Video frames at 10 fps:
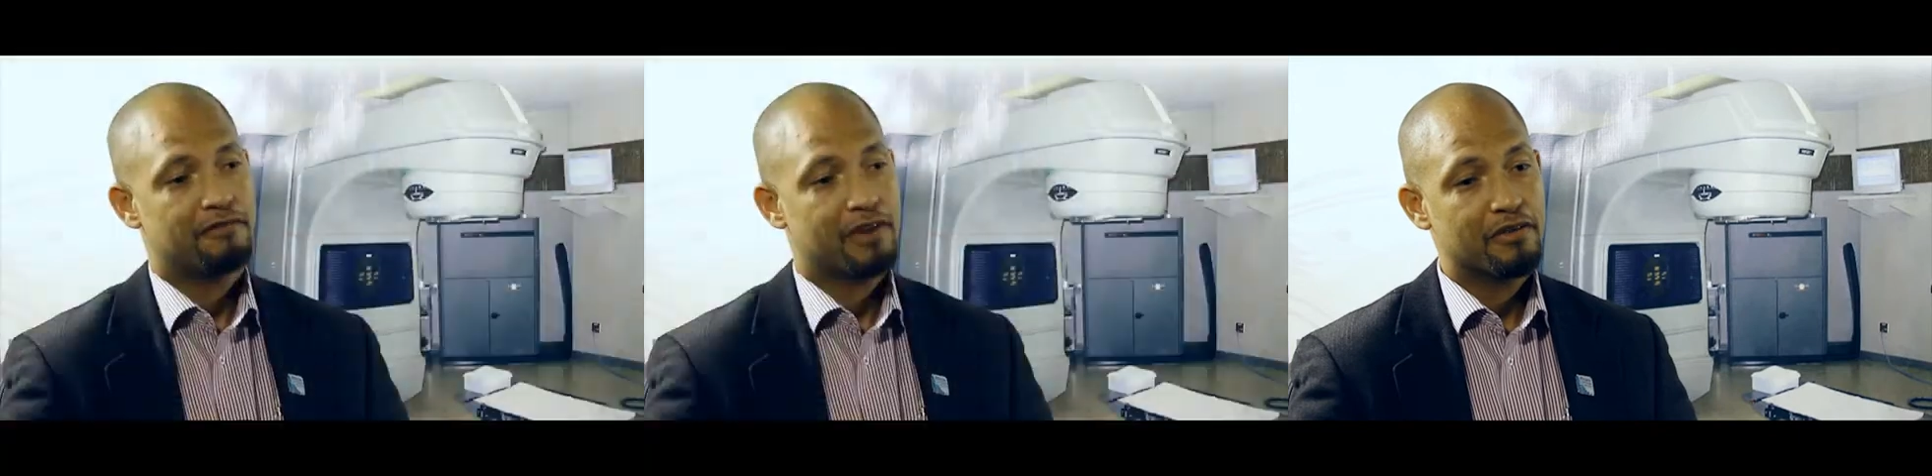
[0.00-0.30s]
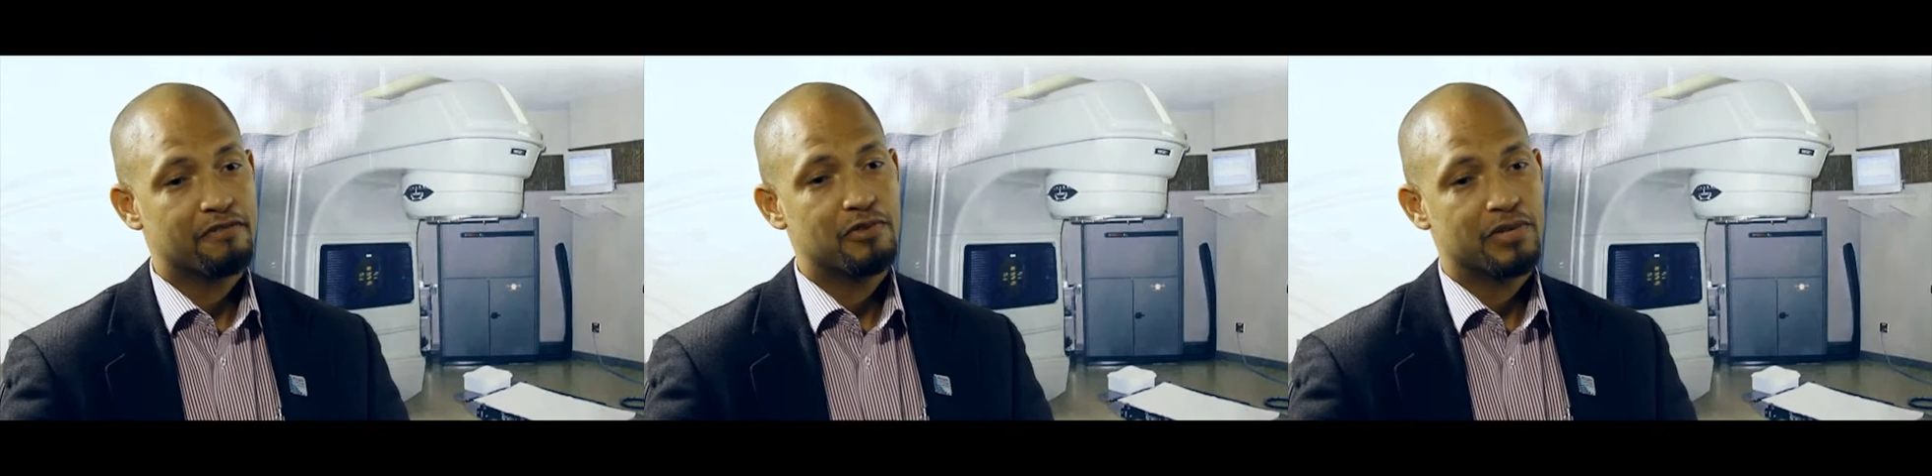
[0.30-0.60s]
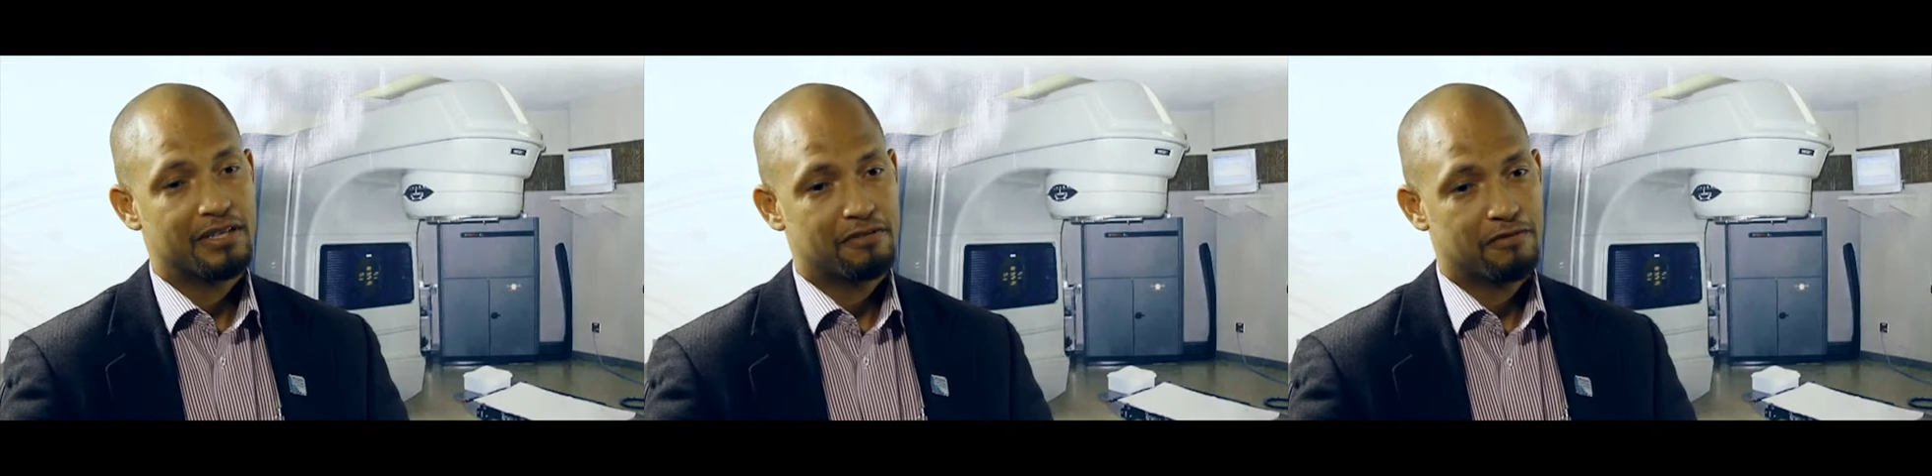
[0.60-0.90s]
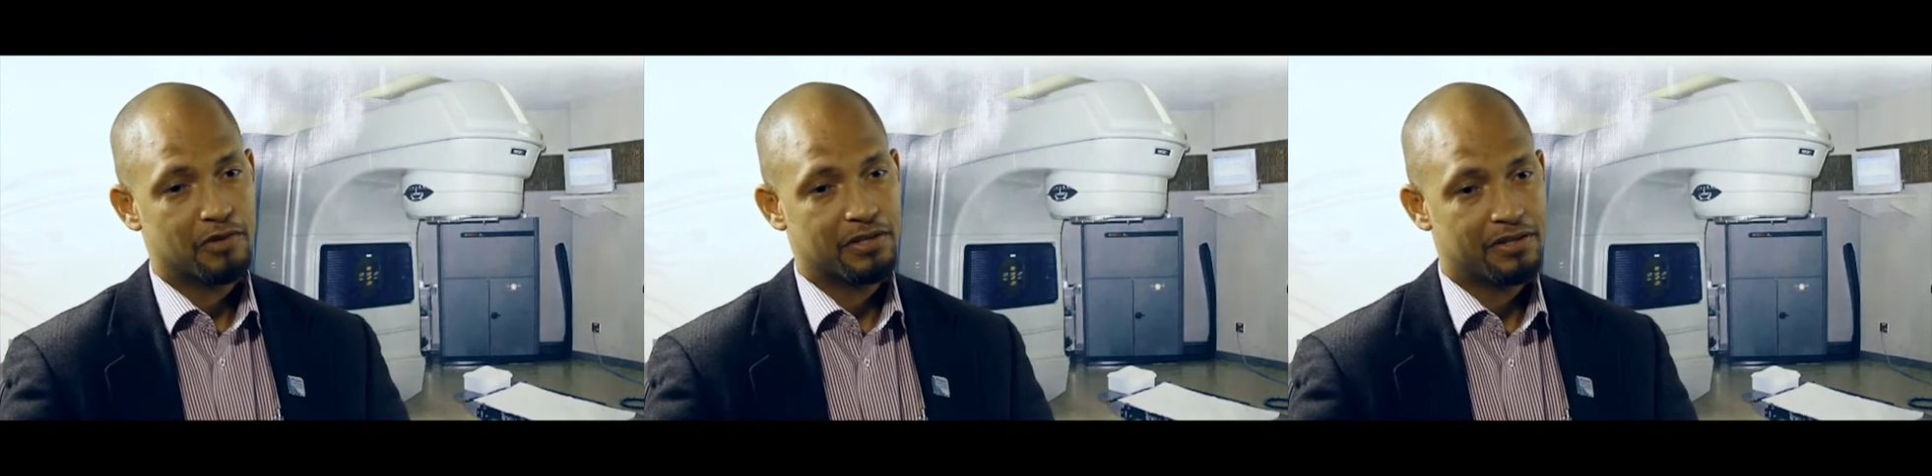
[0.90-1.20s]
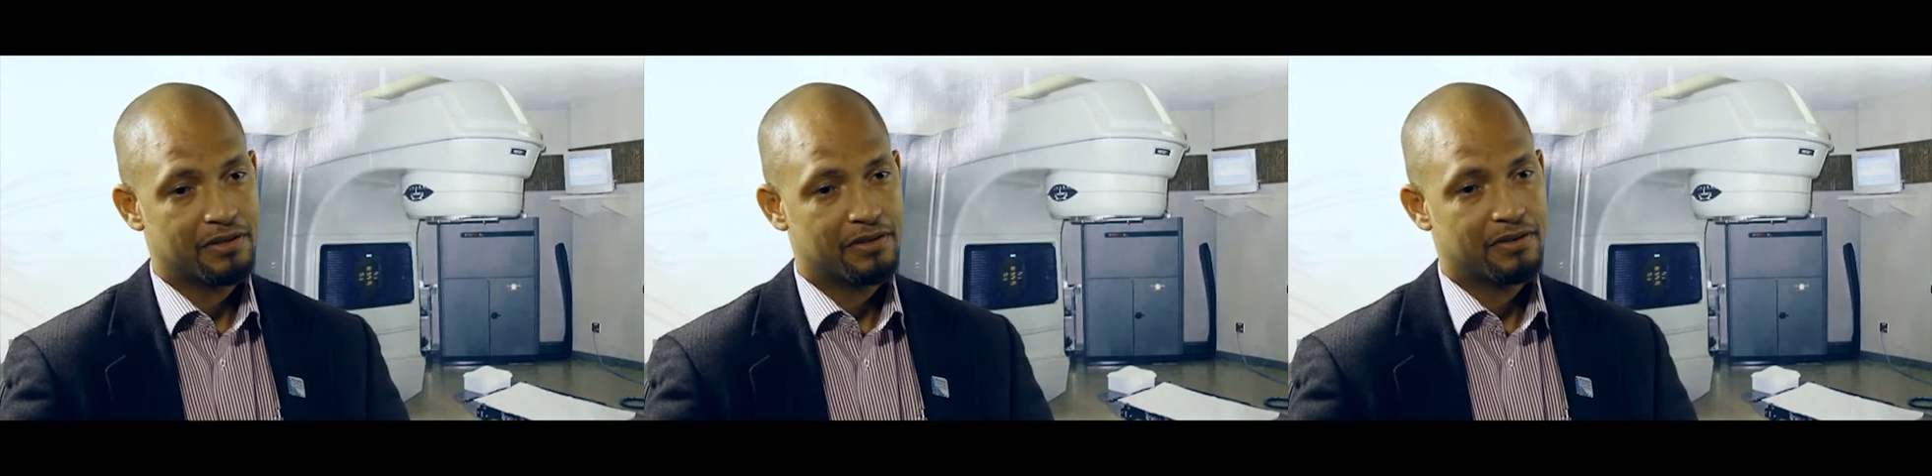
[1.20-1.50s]
Very few can
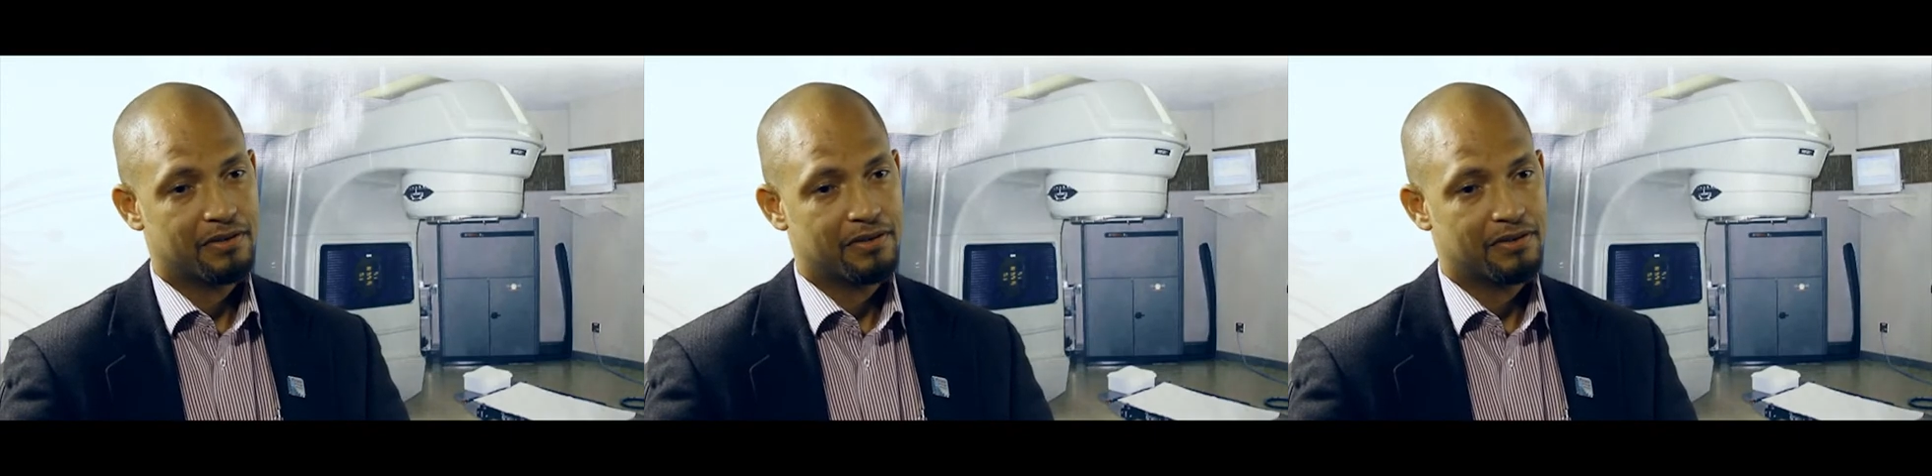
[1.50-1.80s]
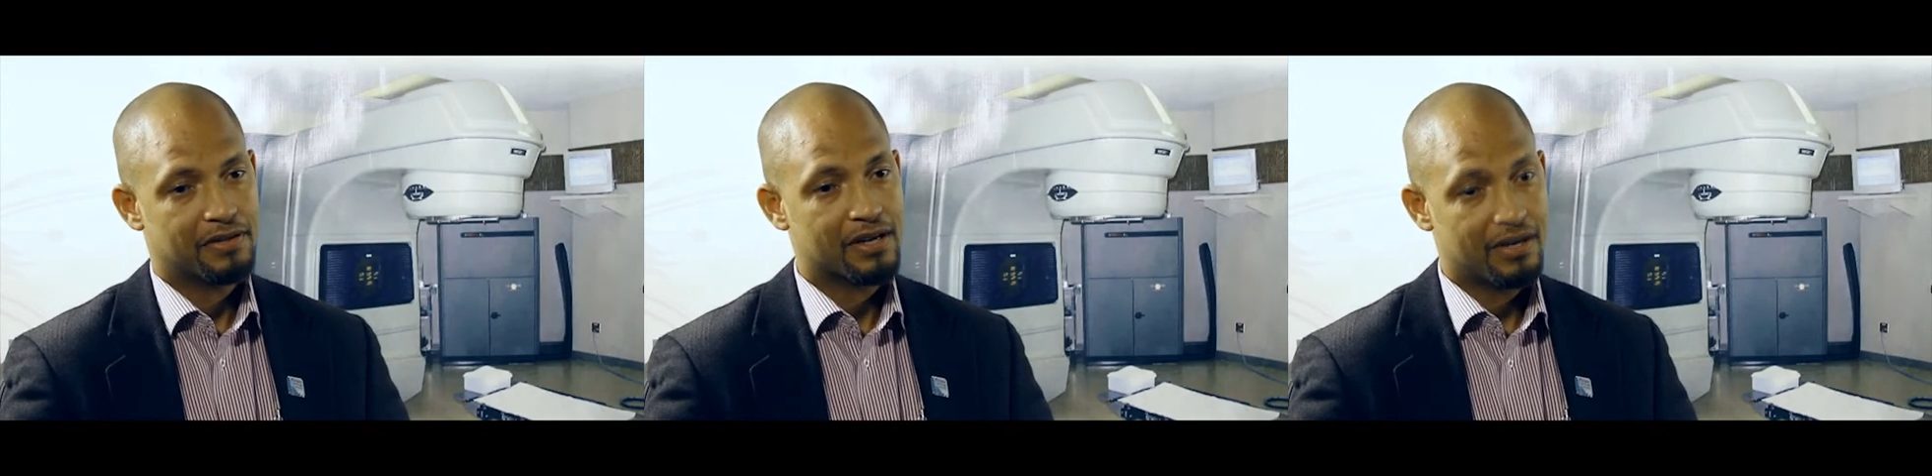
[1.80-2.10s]
afford the